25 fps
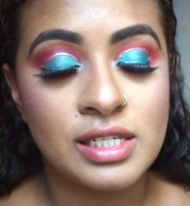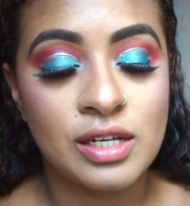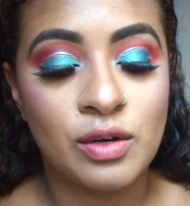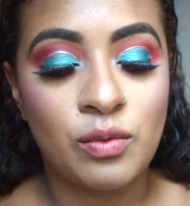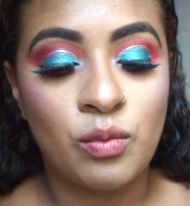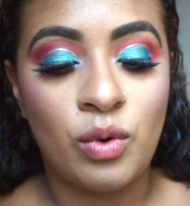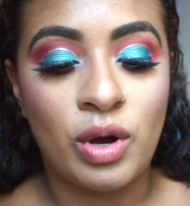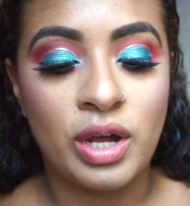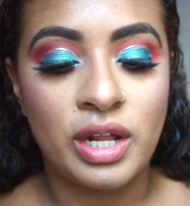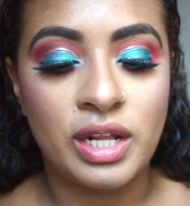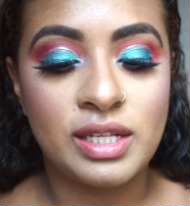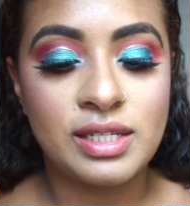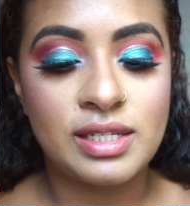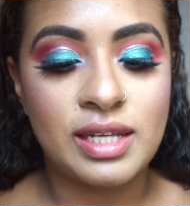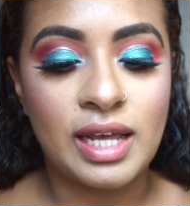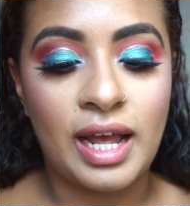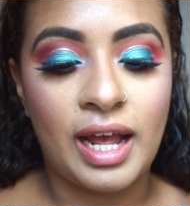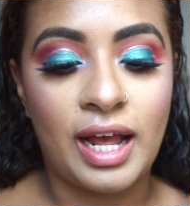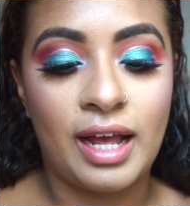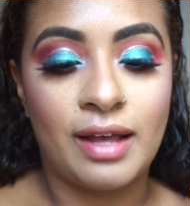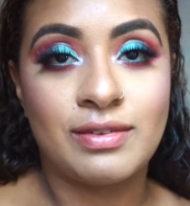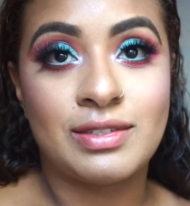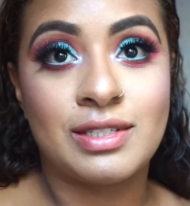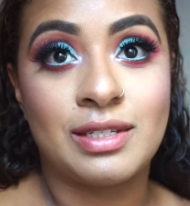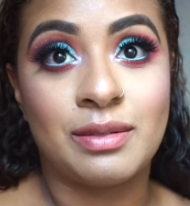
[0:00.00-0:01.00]
I wanted to
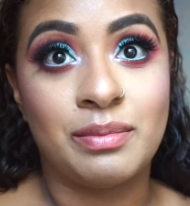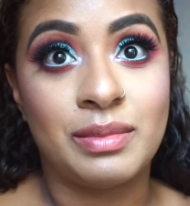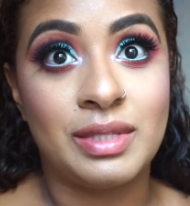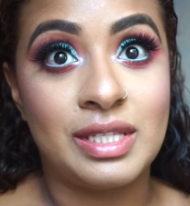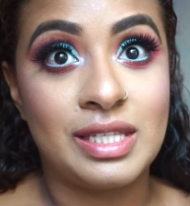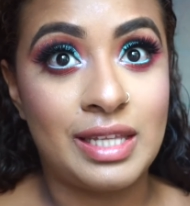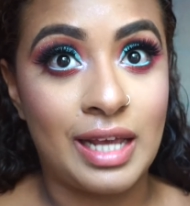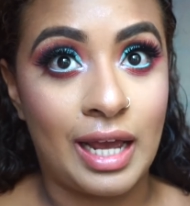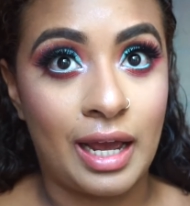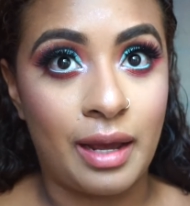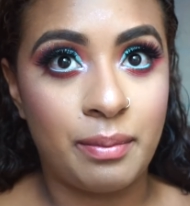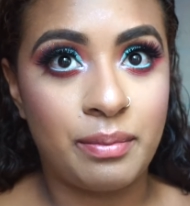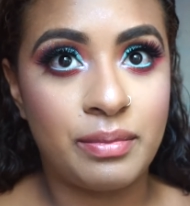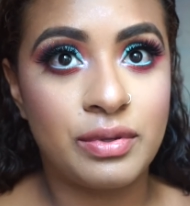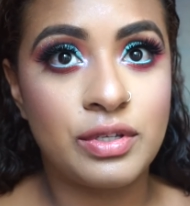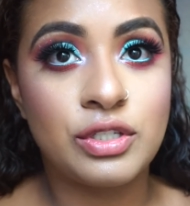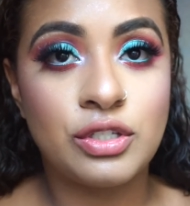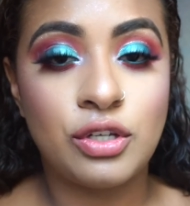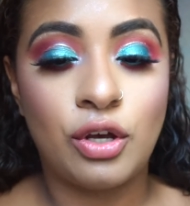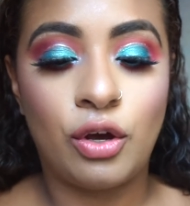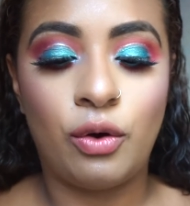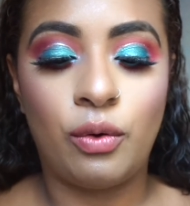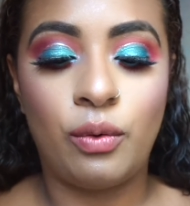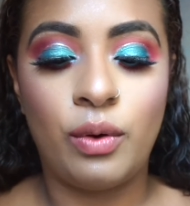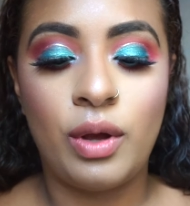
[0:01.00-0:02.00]
have some depth.
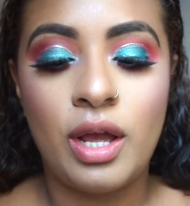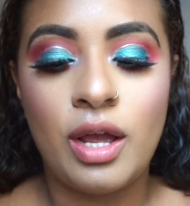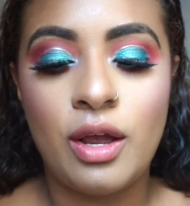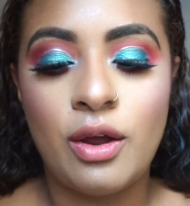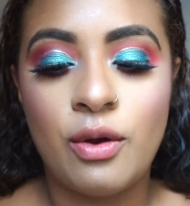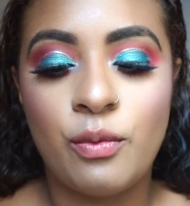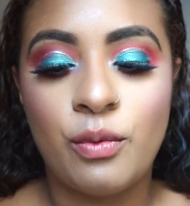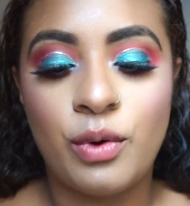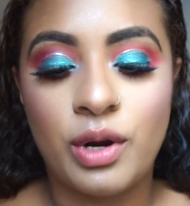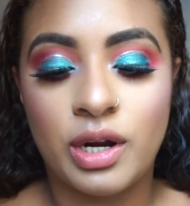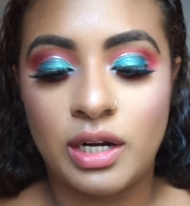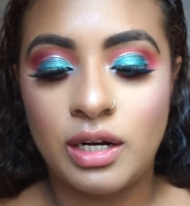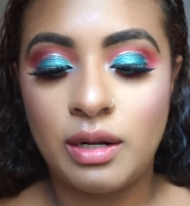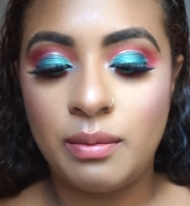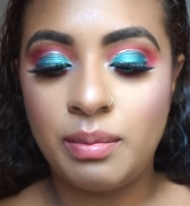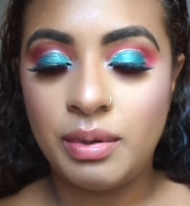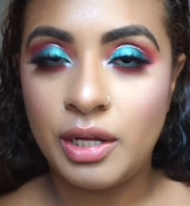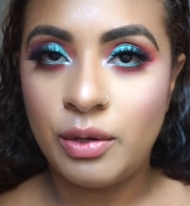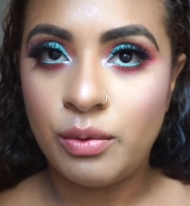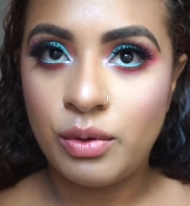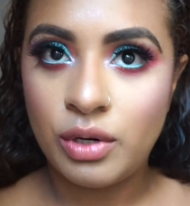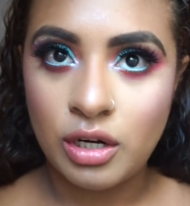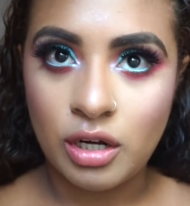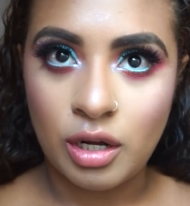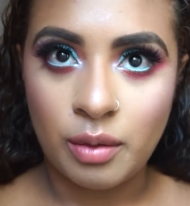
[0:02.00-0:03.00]
So we're gonna
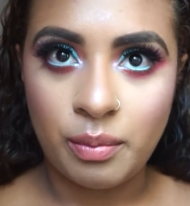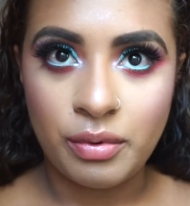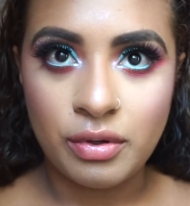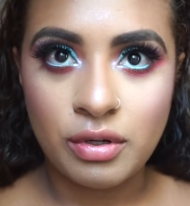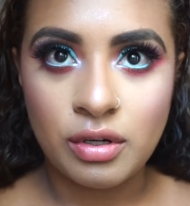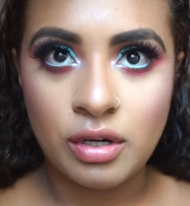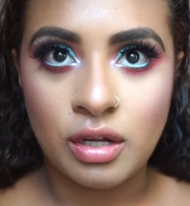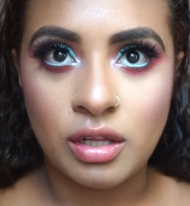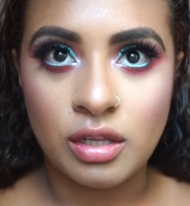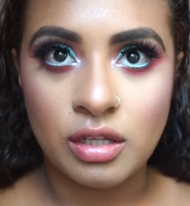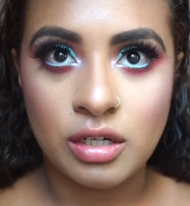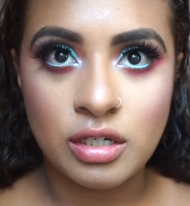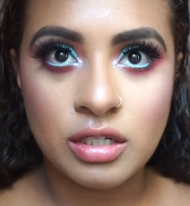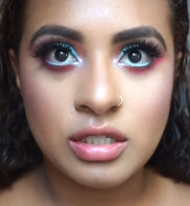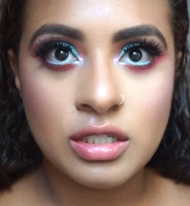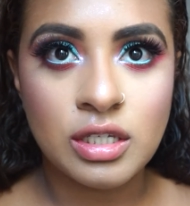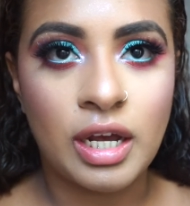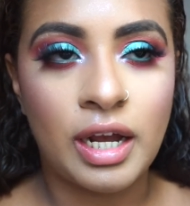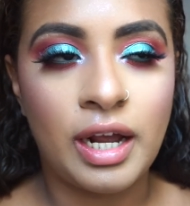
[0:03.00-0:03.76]
play with a couple of colors.